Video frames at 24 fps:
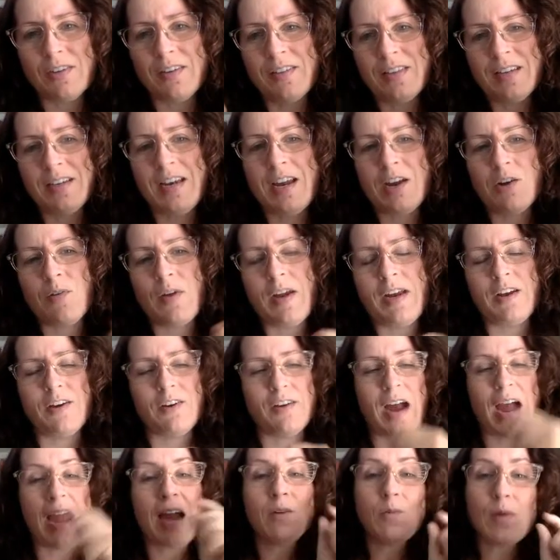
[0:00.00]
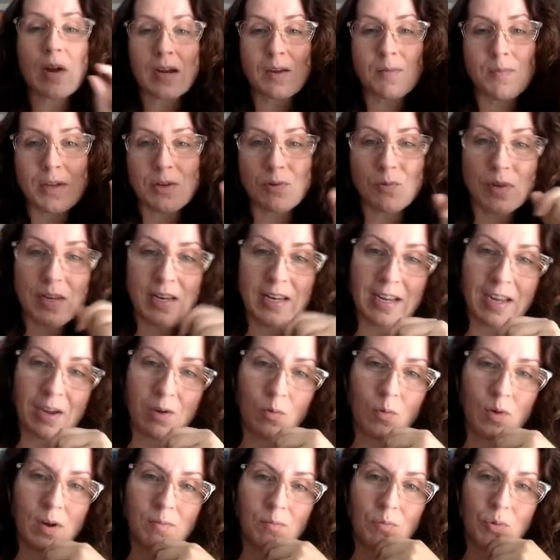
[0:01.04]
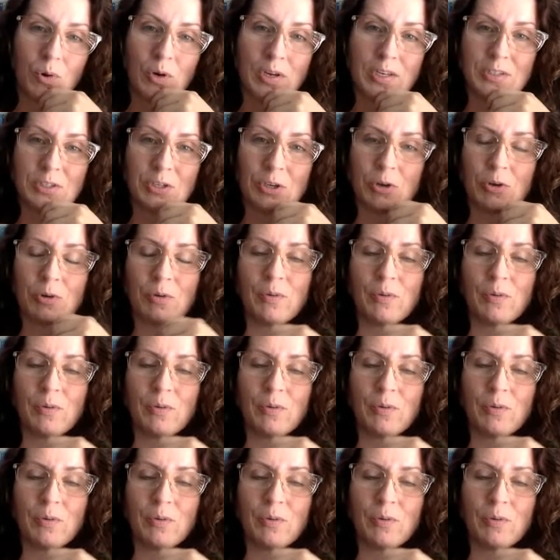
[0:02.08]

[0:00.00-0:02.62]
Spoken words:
the narrator. I recommend reading at 1.2,